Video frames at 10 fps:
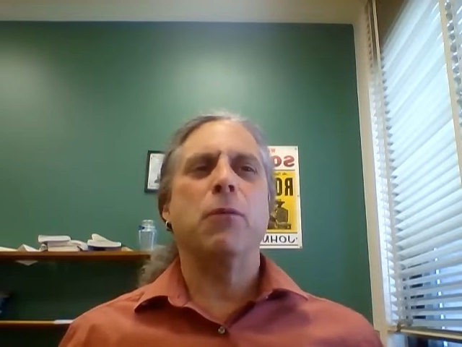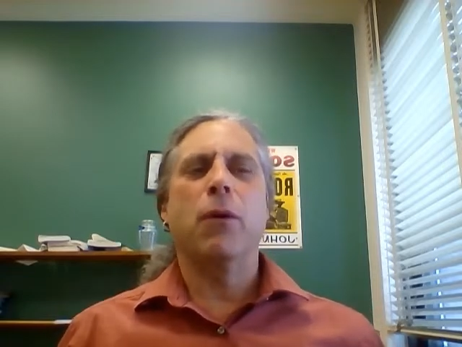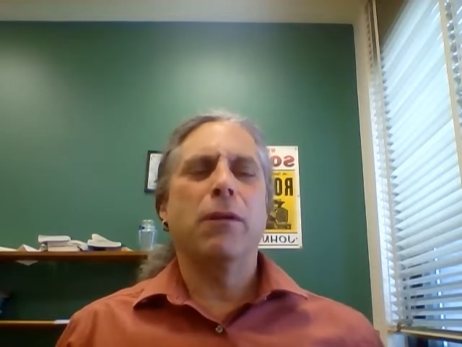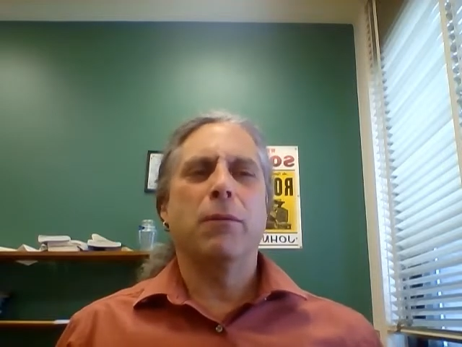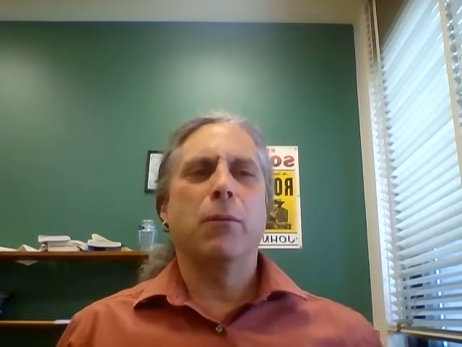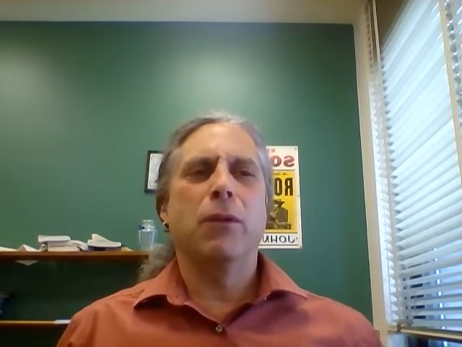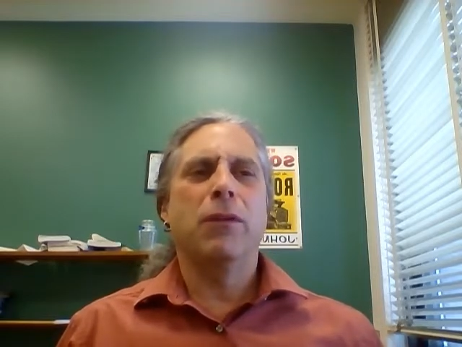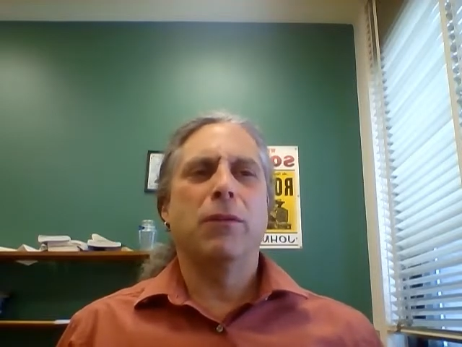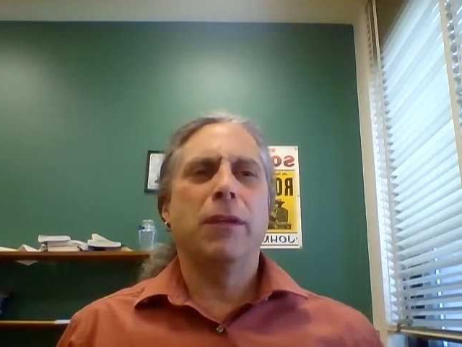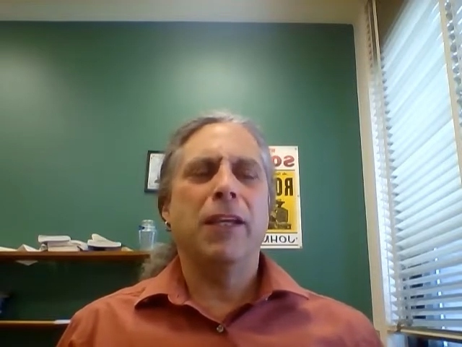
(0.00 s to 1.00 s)

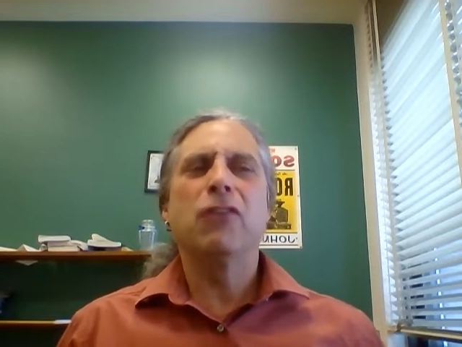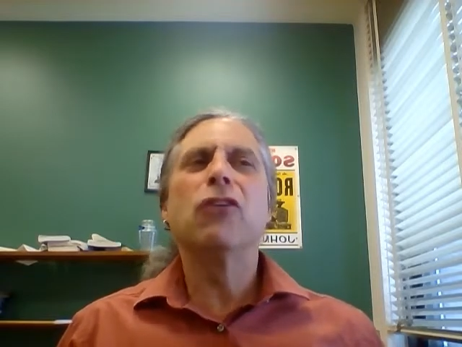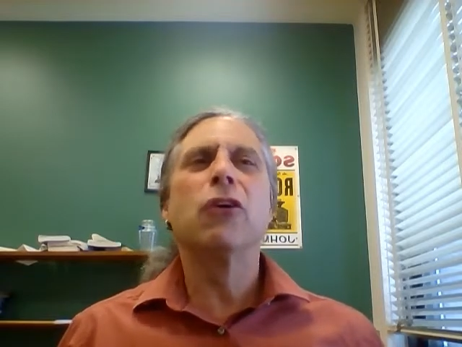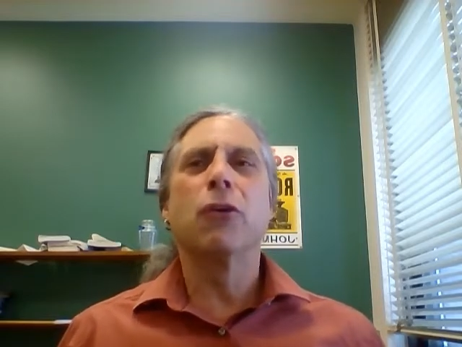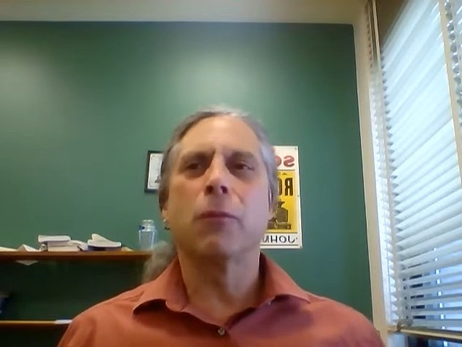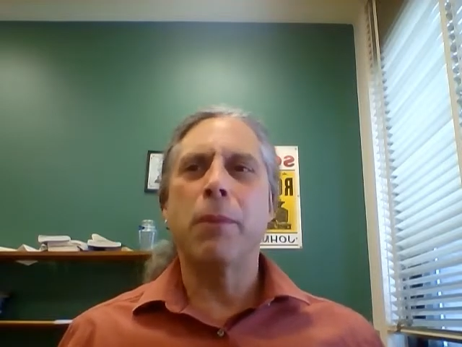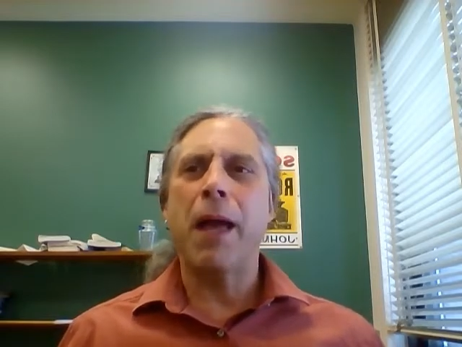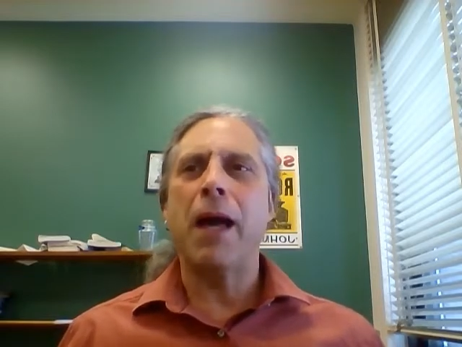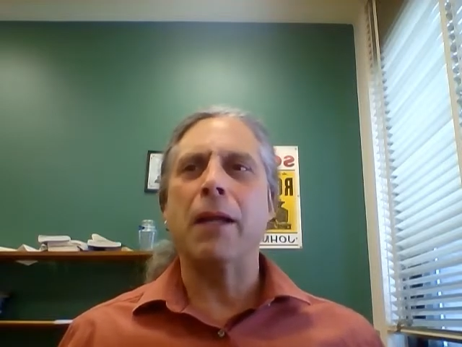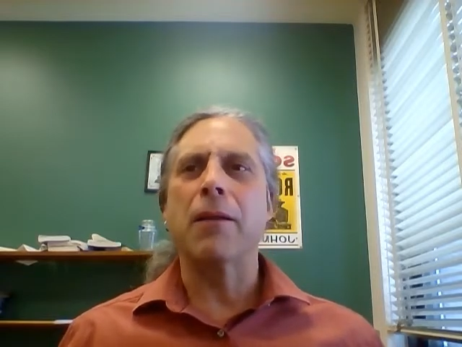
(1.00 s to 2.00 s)
What is good or
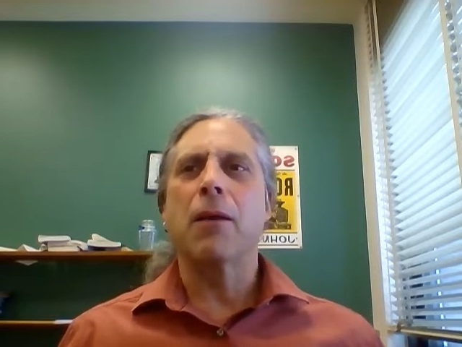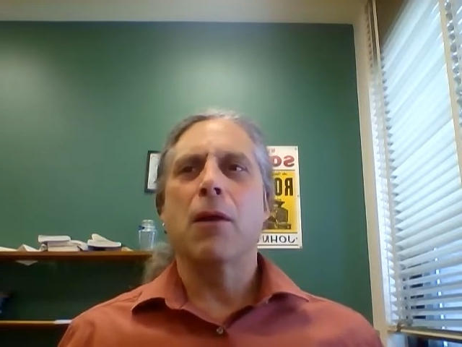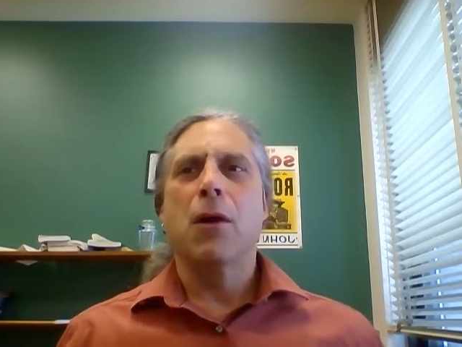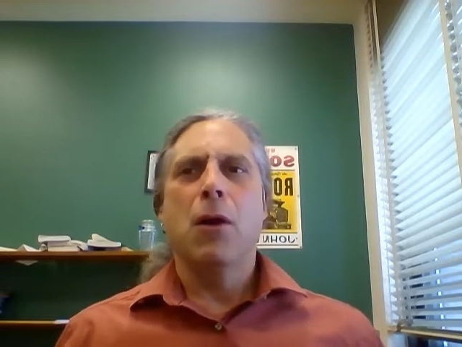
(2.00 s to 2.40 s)
bad?